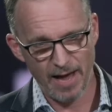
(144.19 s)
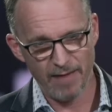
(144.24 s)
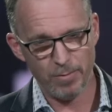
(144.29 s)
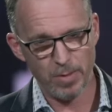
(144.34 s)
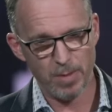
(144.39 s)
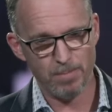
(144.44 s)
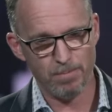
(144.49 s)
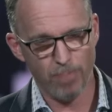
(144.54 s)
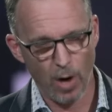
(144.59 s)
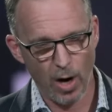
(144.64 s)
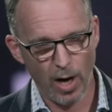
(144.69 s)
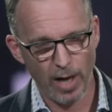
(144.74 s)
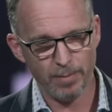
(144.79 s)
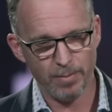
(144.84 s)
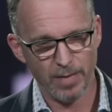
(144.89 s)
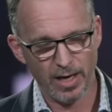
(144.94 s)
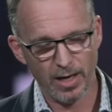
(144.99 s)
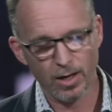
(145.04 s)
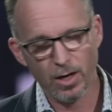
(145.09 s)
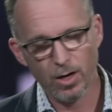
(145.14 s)
have been
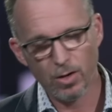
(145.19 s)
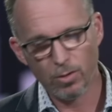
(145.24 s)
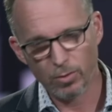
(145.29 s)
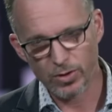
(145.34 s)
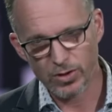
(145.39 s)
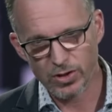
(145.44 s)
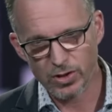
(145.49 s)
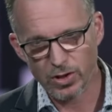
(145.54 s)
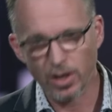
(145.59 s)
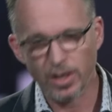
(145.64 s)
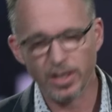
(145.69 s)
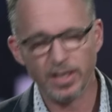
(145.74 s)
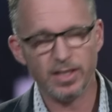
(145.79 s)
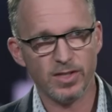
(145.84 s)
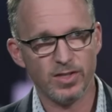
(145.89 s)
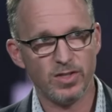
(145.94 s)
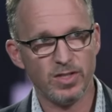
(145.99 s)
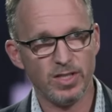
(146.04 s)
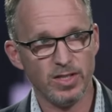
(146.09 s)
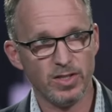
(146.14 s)
bottoming. We're starting
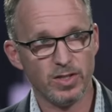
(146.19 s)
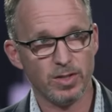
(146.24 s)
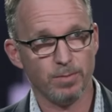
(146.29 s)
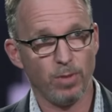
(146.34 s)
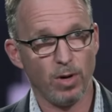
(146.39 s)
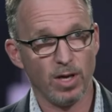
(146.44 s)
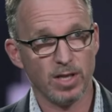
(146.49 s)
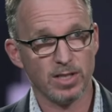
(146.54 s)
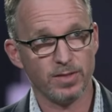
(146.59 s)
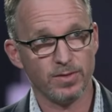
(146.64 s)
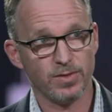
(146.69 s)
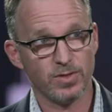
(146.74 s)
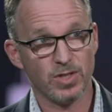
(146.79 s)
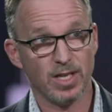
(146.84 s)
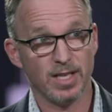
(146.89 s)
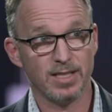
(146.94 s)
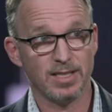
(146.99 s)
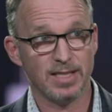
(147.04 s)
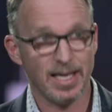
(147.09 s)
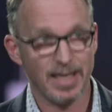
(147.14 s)
to see some positive
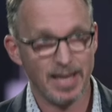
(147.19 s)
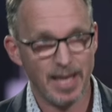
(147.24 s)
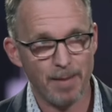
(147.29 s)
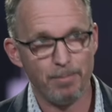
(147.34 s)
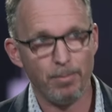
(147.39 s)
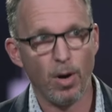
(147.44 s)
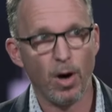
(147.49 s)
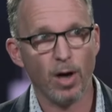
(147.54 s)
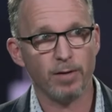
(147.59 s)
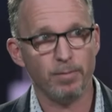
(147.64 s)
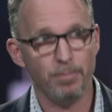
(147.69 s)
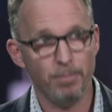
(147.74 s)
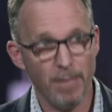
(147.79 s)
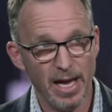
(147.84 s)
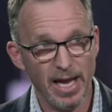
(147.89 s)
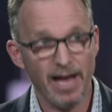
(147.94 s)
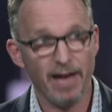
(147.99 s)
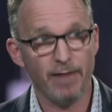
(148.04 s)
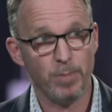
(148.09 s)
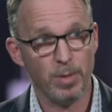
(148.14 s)
signs that that bottom
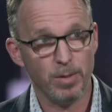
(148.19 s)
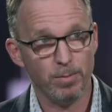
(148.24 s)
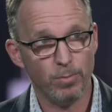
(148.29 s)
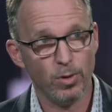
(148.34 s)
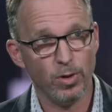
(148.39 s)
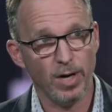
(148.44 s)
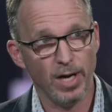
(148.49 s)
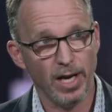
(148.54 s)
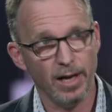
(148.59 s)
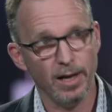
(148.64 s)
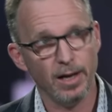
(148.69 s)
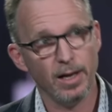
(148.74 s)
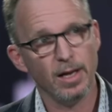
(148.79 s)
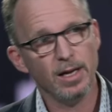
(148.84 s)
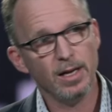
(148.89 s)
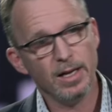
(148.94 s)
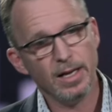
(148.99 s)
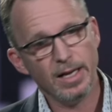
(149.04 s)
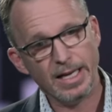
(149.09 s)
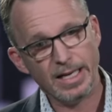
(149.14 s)
may have been put in
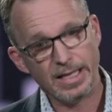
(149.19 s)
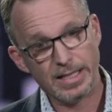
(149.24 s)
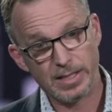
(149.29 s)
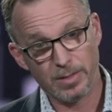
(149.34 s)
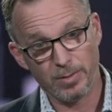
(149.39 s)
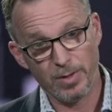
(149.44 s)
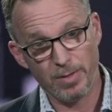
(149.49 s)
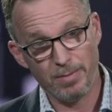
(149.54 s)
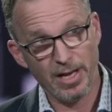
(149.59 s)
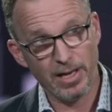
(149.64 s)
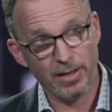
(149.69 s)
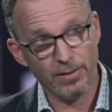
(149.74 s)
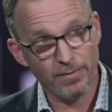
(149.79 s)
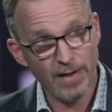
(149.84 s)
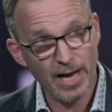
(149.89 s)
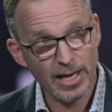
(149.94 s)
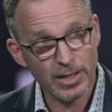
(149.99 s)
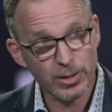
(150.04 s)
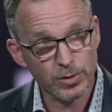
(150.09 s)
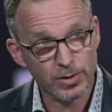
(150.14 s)
in some of the
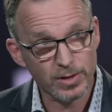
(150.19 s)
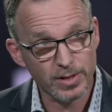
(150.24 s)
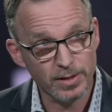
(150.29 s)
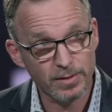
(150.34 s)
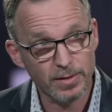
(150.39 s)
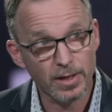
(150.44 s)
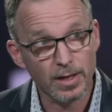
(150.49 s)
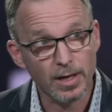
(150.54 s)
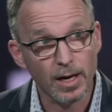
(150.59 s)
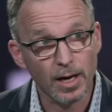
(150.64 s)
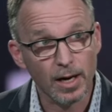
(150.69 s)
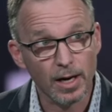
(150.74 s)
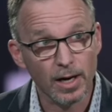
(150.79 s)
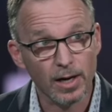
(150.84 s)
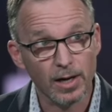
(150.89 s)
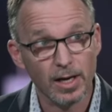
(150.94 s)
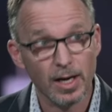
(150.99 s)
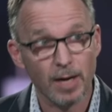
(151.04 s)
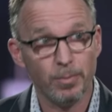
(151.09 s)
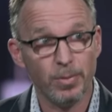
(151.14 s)
manufacturing
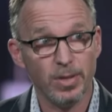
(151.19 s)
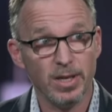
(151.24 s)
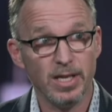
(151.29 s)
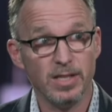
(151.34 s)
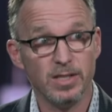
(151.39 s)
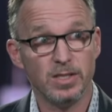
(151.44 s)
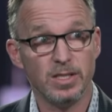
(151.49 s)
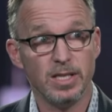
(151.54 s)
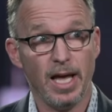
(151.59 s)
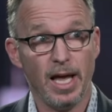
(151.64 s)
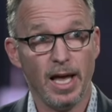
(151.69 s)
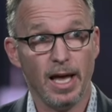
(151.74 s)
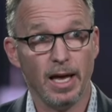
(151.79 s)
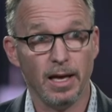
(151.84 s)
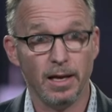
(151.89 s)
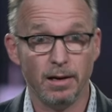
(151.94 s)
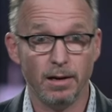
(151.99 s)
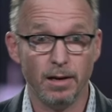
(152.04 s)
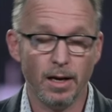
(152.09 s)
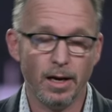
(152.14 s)
uh, companies
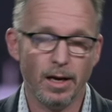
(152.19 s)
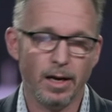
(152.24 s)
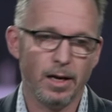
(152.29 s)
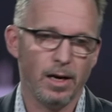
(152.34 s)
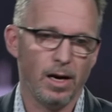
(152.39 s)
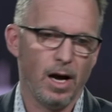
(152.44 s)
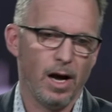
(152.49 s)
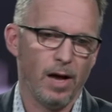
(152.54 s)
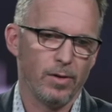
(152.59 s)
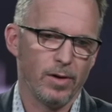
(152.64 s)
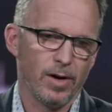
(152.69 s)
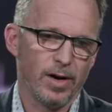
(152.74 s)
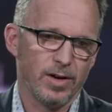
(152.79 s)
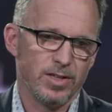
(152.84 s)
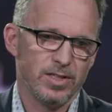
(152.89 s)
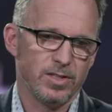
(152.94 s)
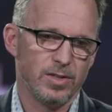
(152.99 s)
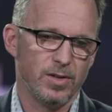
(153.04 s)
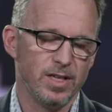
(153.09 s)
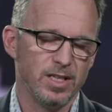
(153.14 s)
and uh, other
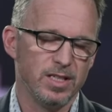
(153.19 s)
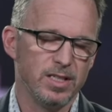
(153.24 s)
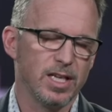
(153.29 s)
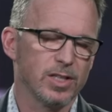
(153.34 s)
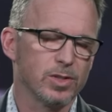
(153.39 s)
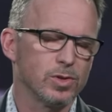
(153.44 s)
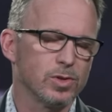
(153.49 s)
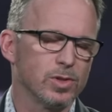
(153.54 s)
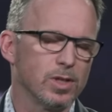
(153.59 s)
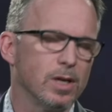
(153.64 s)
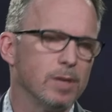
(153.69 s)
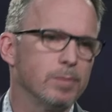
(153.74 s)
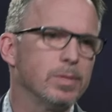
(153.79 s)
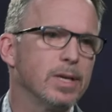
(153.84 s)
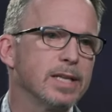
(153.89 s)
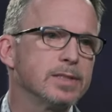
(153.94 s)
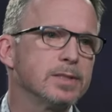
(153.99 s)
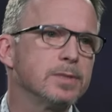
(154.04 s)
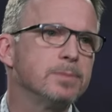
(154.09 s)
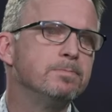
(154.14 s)
areas of the industrial
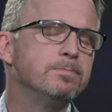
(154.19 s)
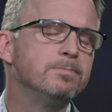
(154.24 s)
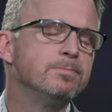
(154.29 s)
complex.